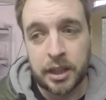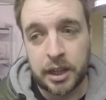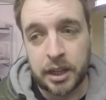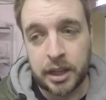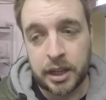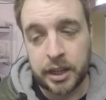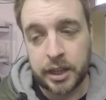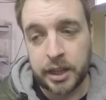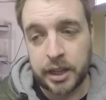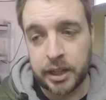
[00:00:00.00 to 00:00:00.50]

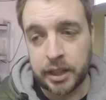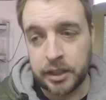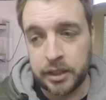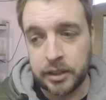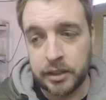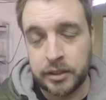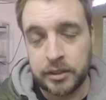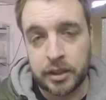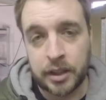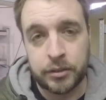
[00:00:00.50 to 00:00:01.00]

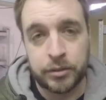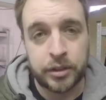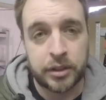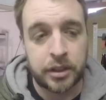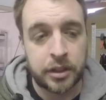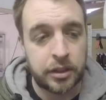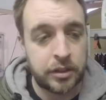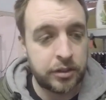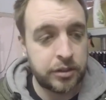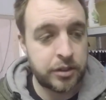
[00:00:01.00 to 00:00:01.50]
and
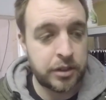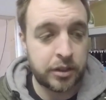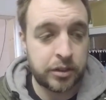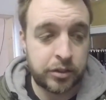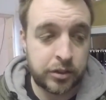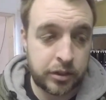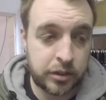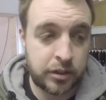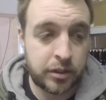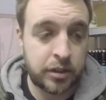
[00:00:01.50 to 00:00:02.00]
everything's
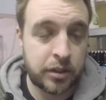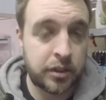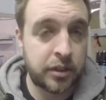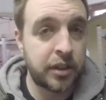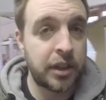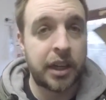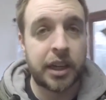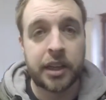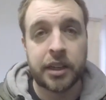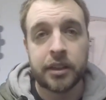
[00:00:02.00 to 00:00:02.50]
just
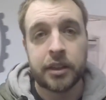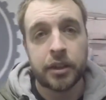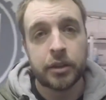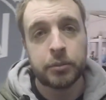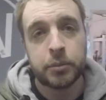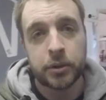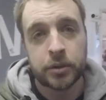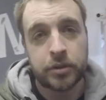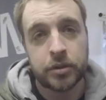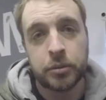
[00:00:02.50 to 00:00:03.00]
delayed now
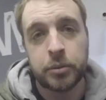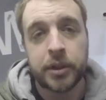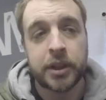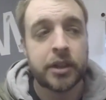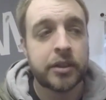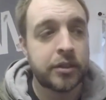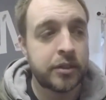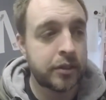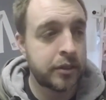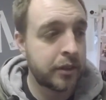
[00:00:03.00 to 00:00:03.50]
about 2
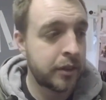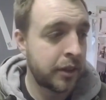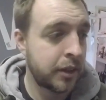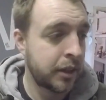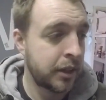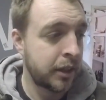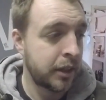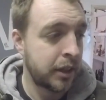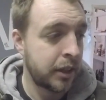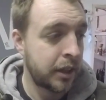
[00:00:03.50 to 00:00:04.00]
weeks
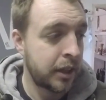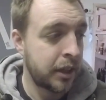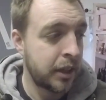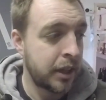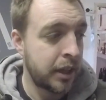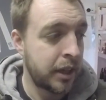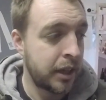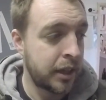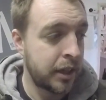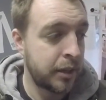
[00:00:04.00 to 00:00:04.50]

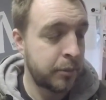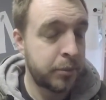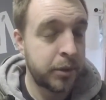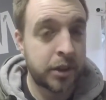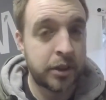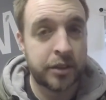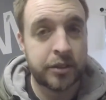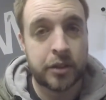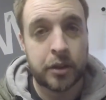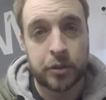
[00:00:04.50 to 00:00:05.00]

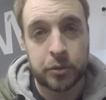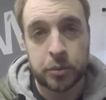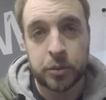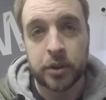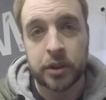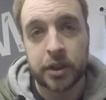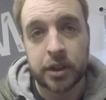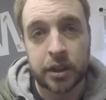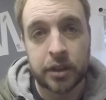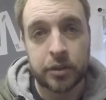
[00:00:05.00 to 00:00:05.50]
because I was
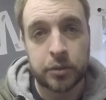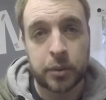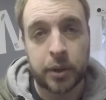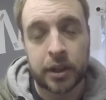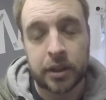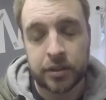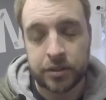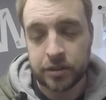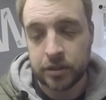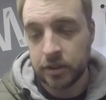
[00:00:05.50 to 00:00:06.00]
working as
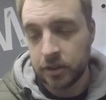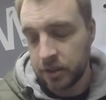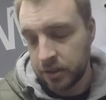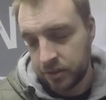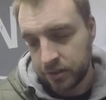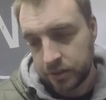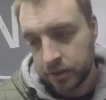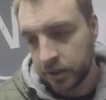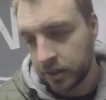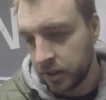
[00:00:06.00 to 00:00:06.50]
well, so
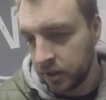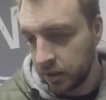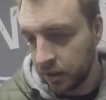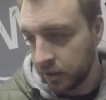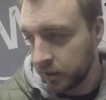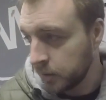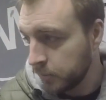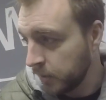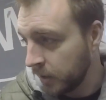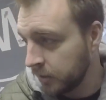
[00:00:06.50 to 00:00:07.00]
it's
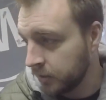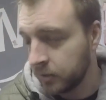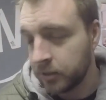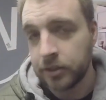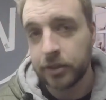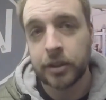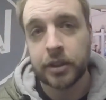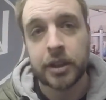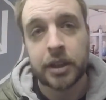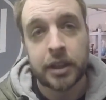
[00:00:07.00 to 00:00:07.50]
not the best.
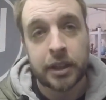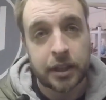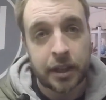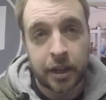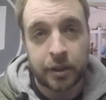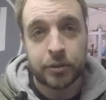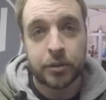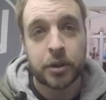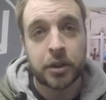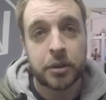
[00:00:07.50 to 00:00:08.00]
So
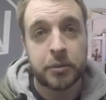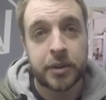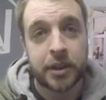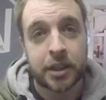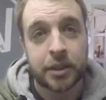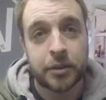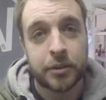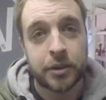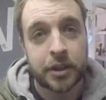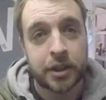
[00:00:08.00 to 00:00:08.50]
I've got to
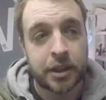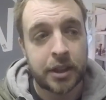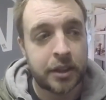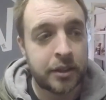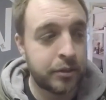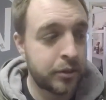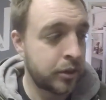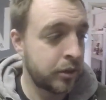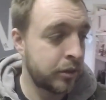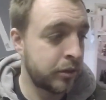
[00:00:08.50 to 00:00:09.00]
make it work.
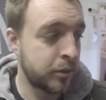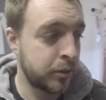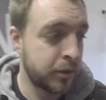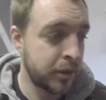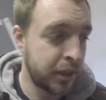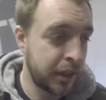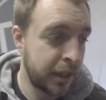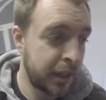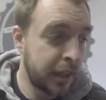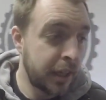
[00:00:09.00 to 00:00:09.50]
I've got to.
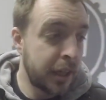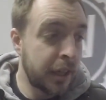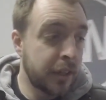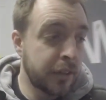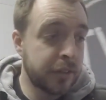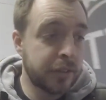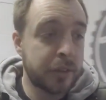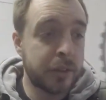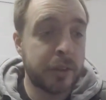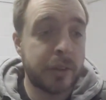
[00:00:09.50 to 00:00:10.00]

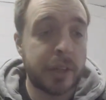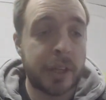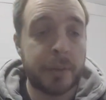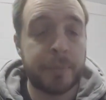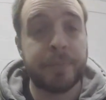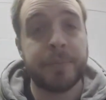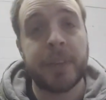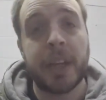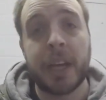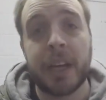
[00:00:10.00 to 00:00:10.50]
So
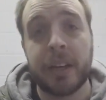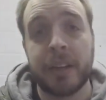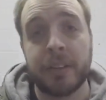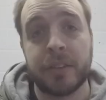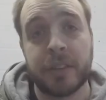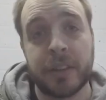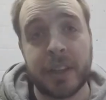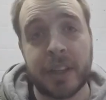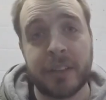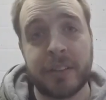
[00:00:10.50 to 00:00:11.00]
yeah,
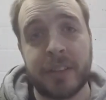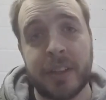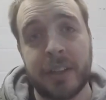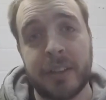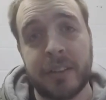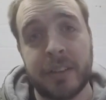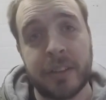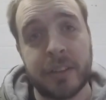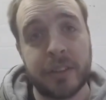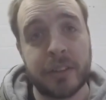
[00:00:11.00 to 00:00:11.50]
so that's
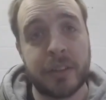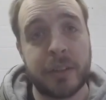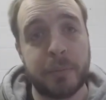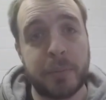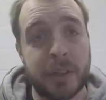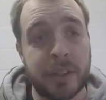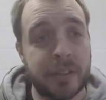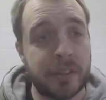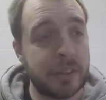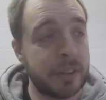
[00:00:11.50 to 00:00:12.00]
it. On a
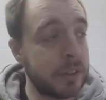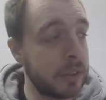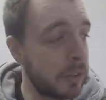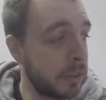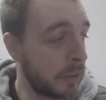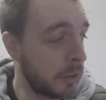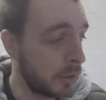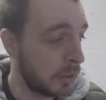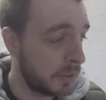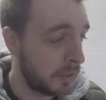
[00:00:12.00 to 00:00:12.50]
good
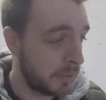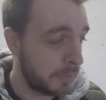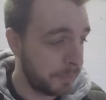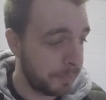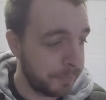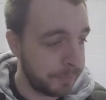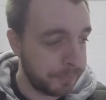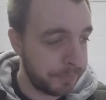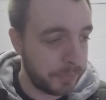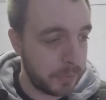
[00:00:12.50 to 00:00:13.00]
note,
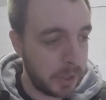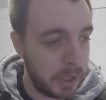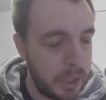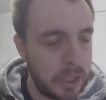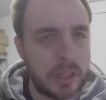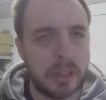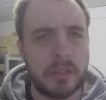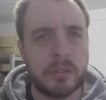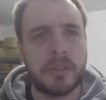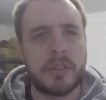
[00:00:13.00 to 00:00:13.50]

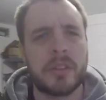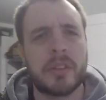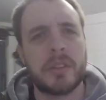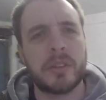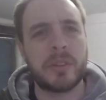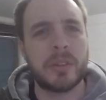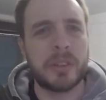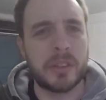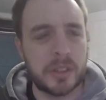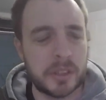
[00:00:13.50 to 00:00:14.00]

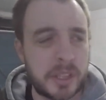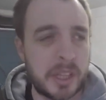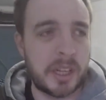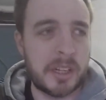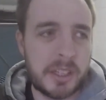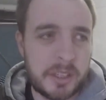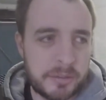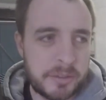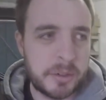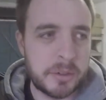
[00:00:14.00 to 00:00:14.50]
I'll
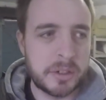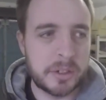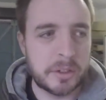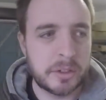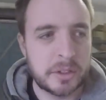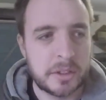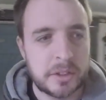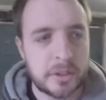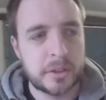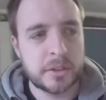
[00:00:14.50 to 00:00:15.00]
leave you on a
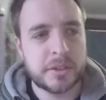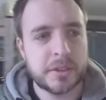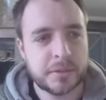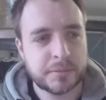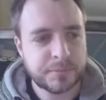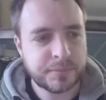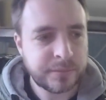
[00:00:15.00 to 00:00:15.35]
good note.